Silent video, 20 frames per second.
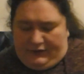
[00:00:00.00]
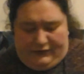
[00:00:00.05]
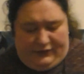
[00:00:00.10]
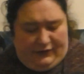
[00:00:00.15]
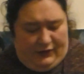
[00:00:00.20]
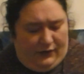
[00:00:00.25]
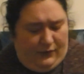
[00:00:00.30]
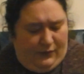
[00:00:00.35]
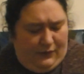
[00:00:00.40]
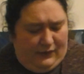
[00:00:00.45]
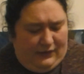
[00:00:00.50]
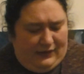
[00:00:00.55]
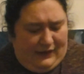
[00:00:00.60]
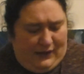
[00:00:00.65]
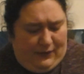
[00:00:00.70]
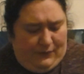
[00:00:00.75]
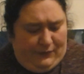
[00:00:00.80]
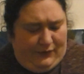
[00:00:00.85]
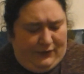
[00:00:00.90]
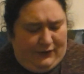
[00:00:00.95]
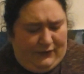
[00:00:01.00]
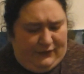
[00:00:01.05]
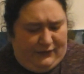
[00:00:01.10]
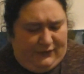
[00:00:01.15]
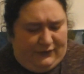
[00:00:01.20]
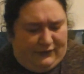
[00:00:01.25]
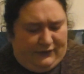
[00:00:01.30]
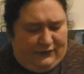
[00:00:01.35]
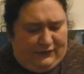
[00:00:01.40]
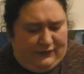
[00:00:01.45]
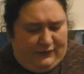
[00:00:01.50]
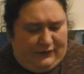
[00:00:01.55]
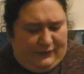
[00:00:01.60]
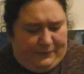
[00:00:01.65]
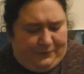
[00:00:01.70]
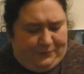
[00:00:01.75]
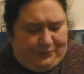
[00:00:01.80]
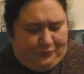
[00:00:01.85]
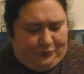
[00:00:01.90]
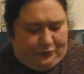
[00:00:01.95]
So that was
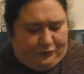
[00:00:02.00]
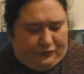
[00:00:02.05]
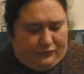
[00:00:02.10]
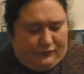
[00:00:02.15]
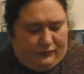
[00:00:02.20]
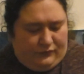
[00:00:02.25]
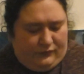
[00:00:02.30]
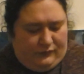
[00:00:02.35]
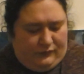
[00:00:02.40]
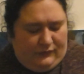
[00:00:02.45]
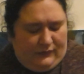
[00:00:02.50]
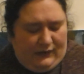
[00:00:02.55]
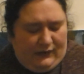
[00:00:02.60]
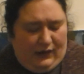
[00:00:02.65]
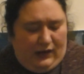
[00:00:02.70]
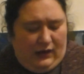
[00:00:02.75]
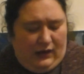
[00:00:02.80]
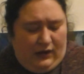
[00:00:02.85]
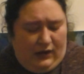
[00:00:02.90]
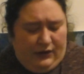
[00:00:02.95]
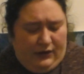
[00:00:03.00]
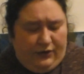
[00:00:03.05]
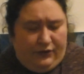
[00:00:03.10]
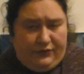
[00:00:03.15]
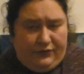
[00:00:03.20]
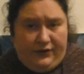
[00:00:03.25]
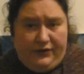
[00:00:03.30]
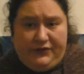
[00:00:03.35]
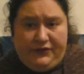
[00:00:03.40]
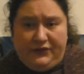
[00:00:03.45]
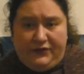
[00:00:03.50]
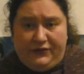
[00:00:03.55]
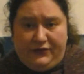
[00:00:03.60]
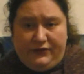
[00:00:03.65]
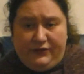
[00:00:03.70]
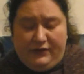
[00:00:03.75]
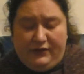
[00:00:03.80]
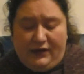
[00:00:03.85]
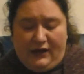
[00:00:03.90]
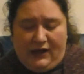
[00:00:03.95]

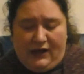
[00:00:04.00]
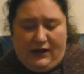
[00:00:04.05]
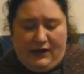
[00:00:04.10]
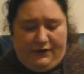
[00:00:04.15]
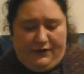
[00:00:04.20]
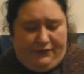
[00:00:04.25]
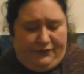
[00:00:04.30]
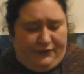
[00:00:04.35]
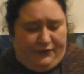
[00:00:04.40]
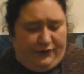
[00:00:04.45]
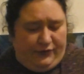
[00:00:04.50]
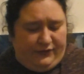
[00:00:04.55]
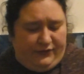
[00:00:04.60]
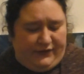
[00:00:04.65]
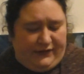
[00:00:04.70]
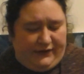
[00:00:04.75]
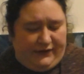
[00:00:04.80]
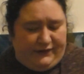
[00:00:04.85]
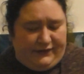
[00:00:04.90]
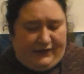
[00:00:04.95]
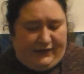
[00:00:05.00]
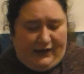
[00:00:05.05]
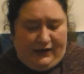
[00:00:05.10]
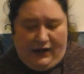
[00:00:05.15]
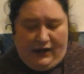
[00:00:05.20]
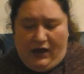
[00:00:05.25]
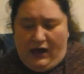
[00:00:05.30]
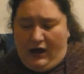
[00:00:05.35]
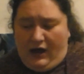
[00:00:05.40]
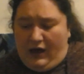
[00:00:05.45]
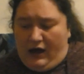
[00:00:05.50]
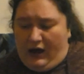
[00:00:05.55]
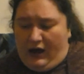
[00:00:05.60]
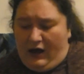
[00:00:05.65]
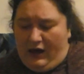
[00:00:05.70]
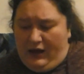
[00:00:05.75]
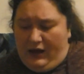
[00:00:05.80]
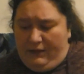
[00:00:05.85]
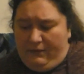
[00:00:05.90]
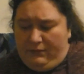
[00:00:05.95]
Acorus fruit tea set.
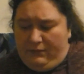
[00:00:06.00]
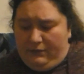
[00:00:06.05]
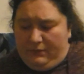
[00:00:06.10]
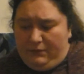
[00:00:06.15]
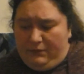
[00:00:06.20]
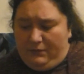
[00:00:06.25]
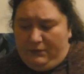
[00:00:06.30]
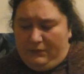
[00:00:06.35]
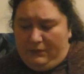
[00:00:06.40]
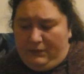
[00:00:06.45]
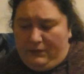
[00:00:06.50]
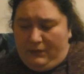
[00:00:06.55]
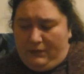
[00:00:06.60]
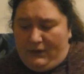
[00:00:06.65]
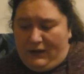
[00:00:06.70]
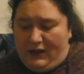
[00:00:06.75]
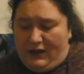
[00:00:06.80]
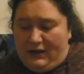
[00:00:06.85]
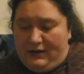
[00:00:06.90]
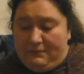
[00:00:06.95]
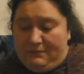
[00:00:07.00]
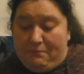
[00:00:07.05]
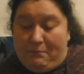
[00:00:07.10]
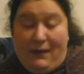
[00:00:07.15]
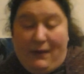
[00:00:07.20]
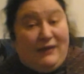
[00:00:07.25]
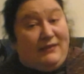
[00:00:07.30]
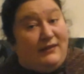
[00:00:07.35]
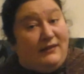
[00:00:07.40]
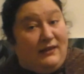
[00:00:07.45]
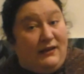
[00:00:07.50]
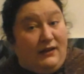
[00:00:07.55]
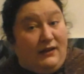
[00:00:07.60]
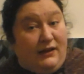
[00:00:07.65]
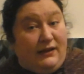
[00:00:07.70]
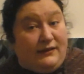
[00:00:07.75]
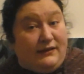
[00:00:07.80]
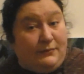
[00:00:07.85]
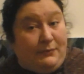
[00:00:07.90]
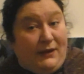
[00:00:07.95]
Better than
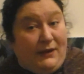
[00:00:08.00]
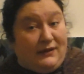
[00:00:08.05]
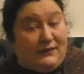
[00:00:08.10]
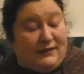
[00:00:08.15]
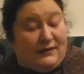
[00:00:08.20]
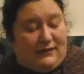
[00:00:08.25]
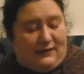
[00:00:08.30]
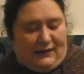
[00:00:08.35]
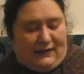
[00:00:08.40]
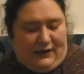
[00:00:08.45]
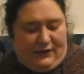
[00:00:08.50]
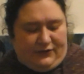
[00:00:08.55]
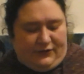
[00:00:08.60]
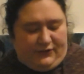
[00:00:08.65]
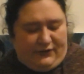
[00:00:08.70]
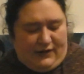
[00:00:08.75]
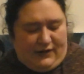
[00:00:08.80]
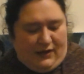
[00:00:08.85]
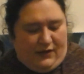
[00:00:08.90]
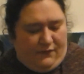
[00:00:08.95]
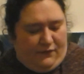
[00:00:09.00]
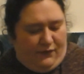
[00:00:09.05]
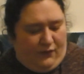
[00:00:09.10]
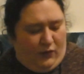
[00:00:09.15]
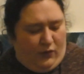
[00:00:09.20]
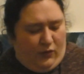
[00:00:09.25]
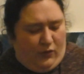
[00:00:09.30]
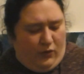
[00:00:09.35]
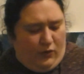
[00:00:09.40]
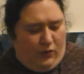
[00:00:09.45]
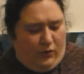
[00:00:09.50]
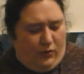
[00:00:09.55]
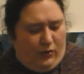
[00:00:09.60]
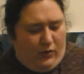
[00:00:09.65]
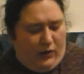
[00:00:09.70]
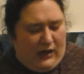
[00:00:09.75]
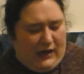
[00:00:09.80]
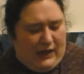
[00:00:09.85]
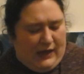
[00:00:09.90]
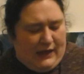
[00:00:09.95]
I expected, actually,
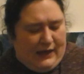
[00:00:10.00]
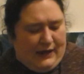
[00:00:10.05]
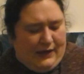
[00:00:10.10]
for